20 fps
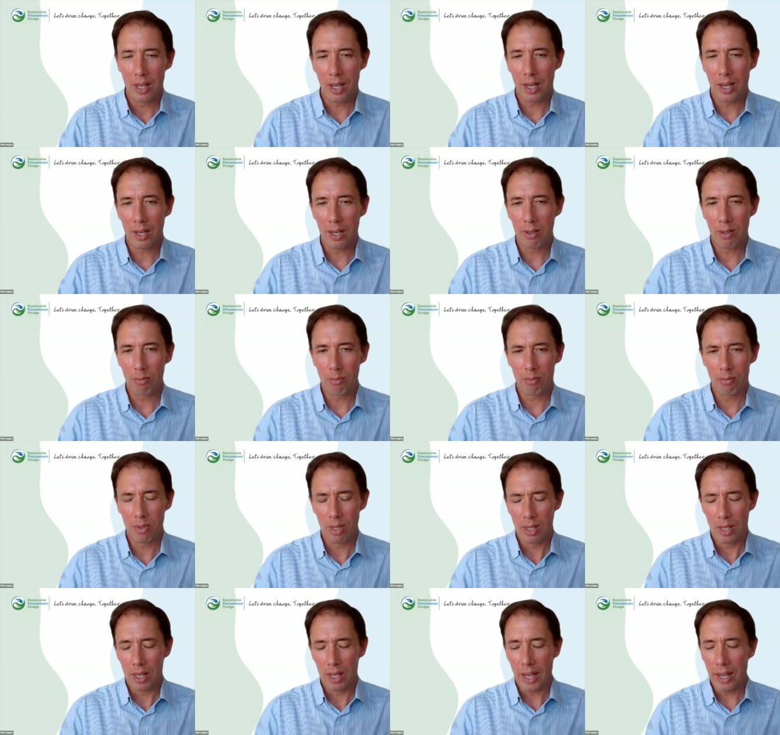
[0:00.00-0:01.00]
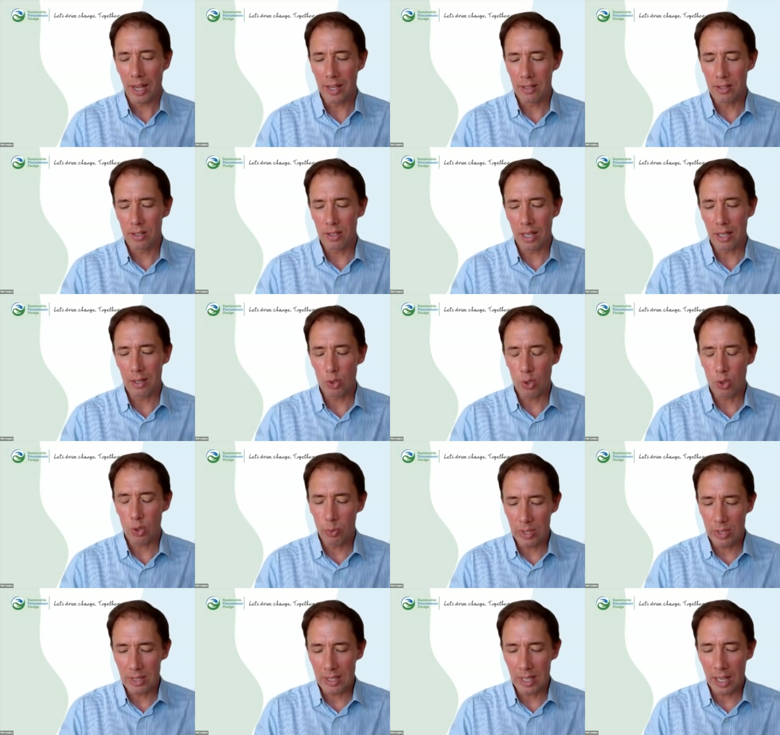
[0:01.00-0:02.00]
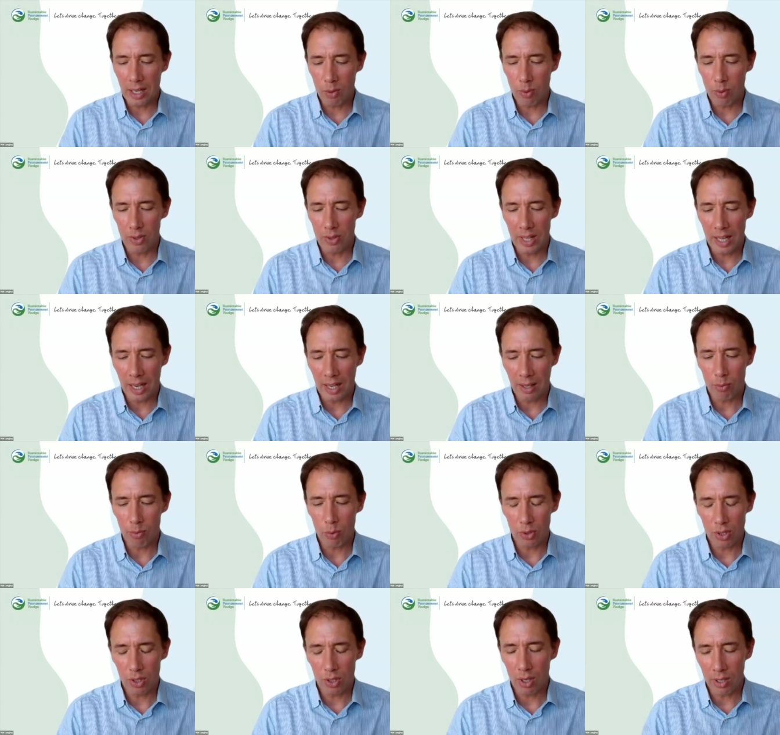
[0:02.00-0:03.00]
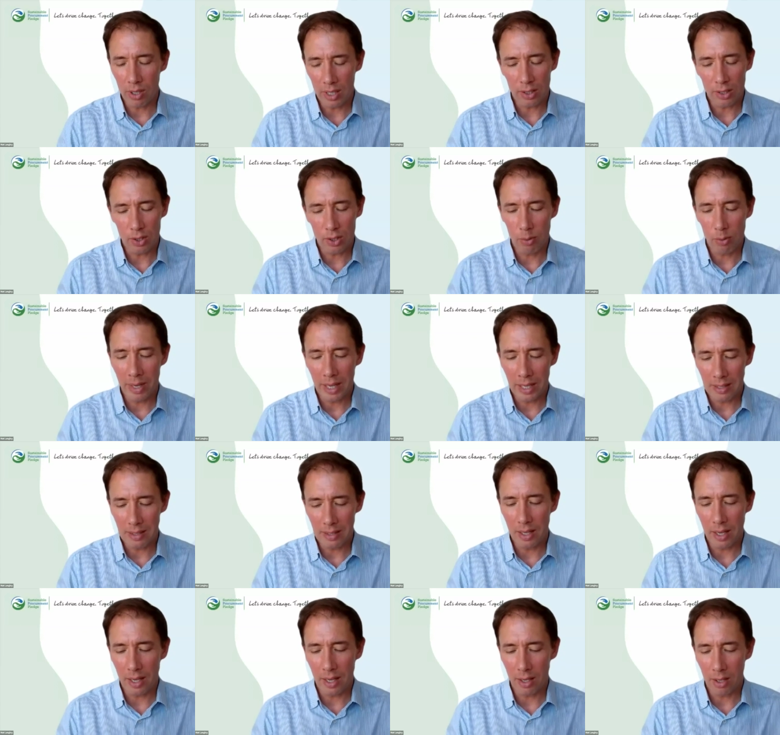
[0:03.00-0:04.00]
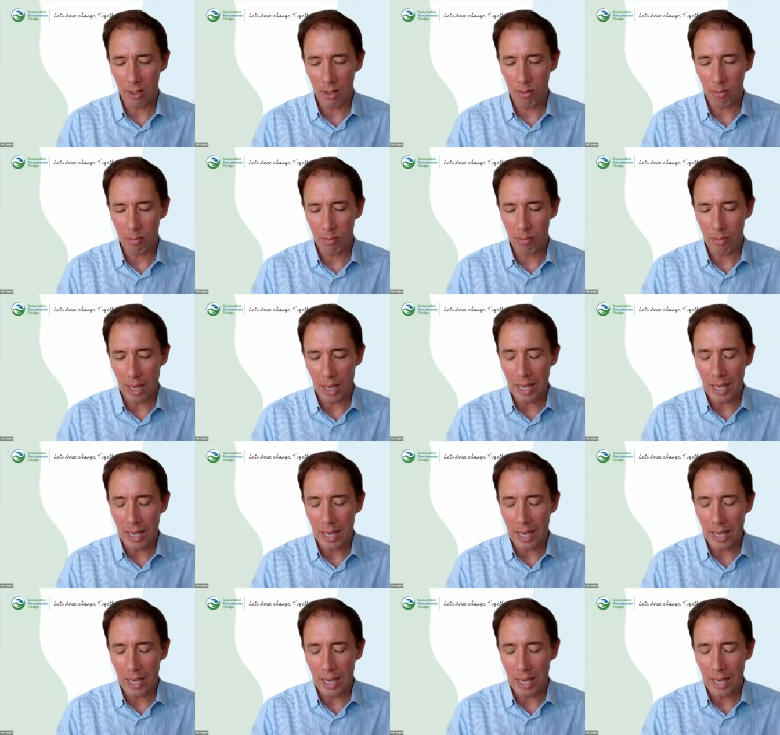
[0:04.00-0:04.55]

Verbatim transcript: Um, and, and so we started with that, which got us to about um,